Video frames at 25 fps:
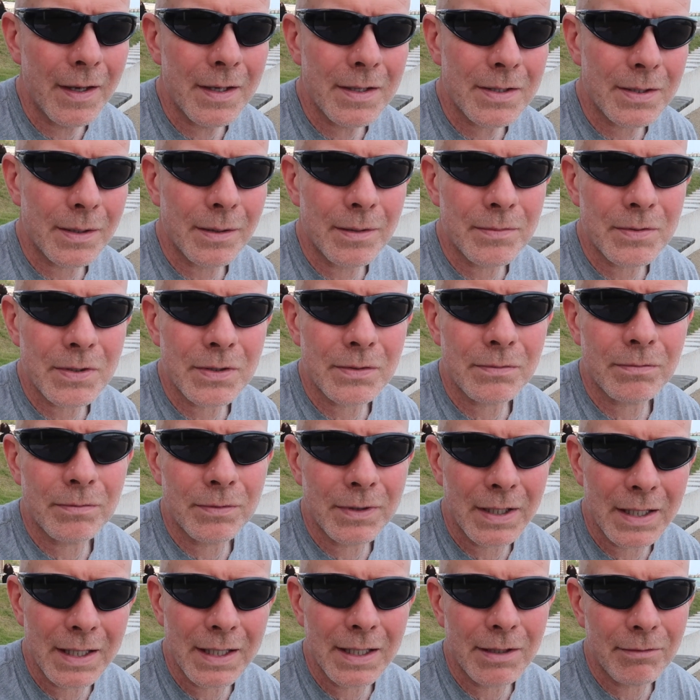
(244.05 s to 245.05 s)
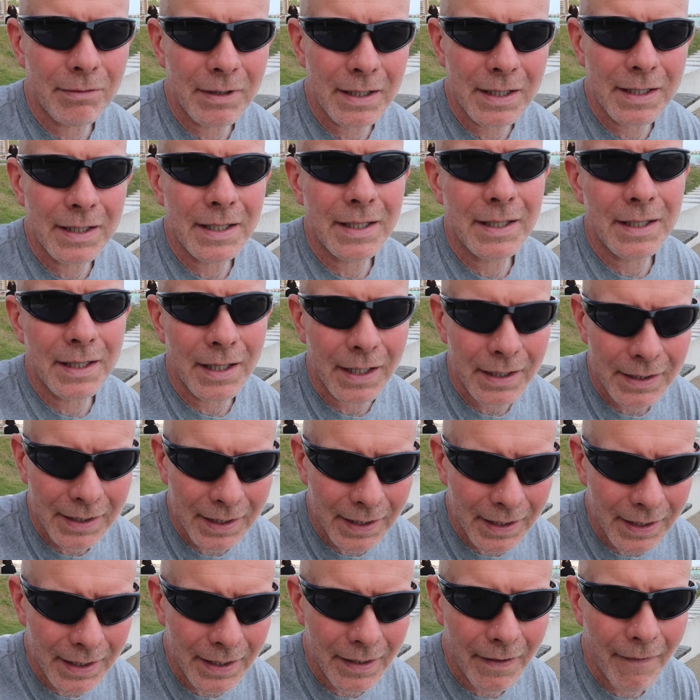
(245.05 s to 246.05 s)
So I'm just really
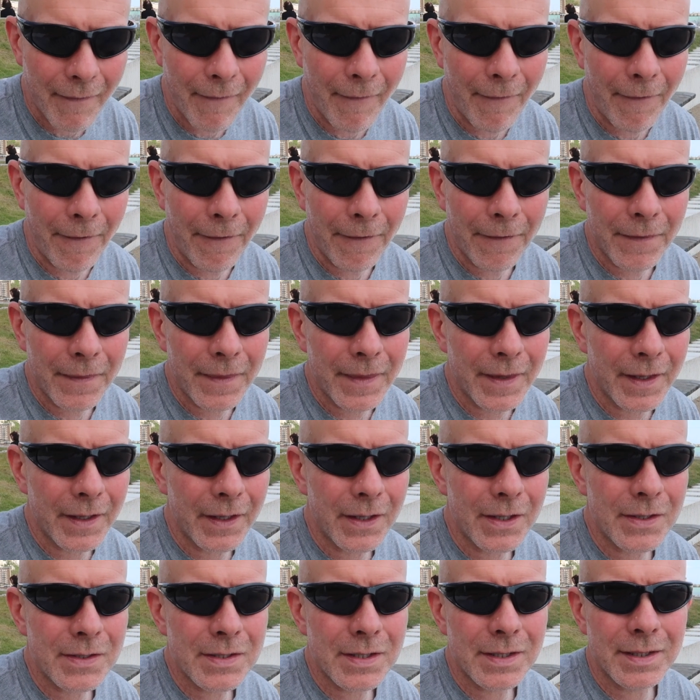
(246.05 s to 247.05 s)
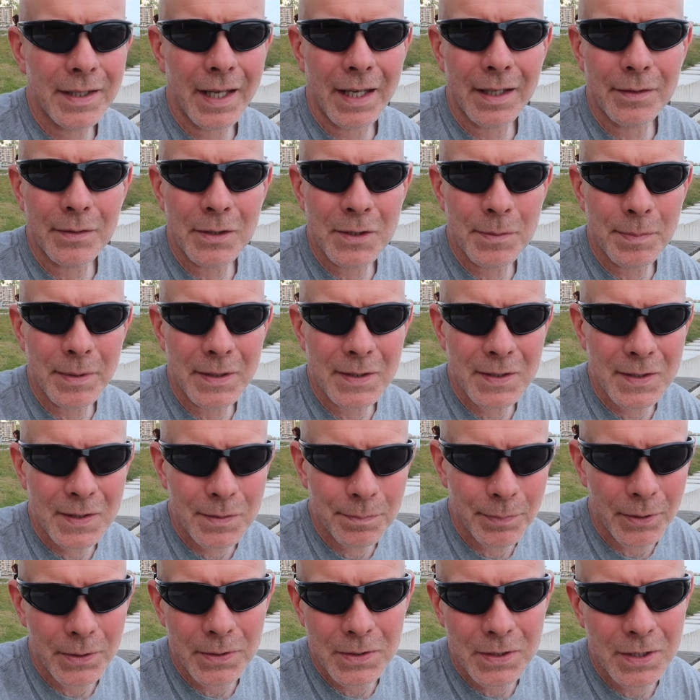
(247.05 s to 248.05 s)
lucky that that has been
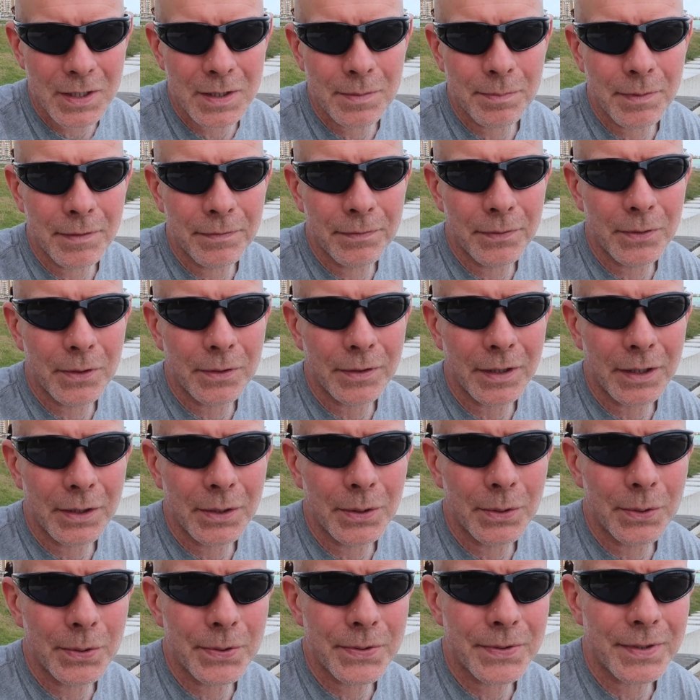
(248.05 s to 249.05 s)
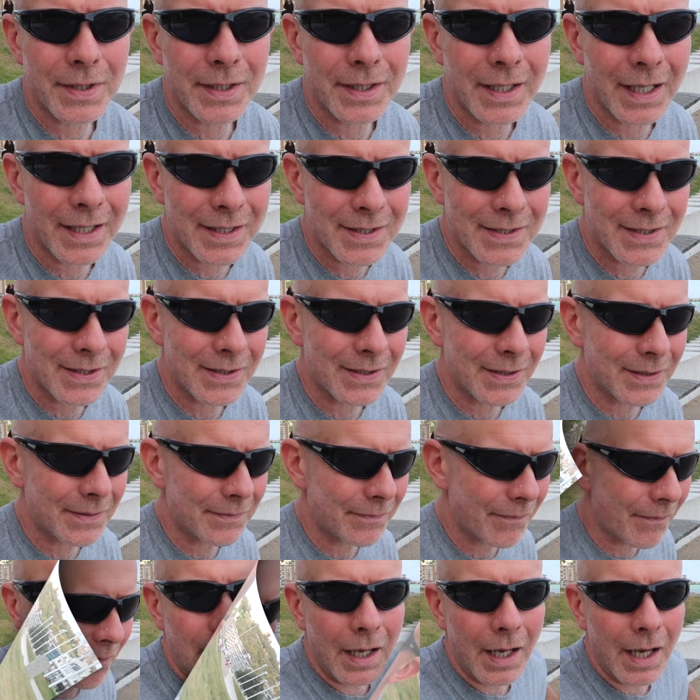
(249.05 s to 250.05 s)
spotted before it caused an accident.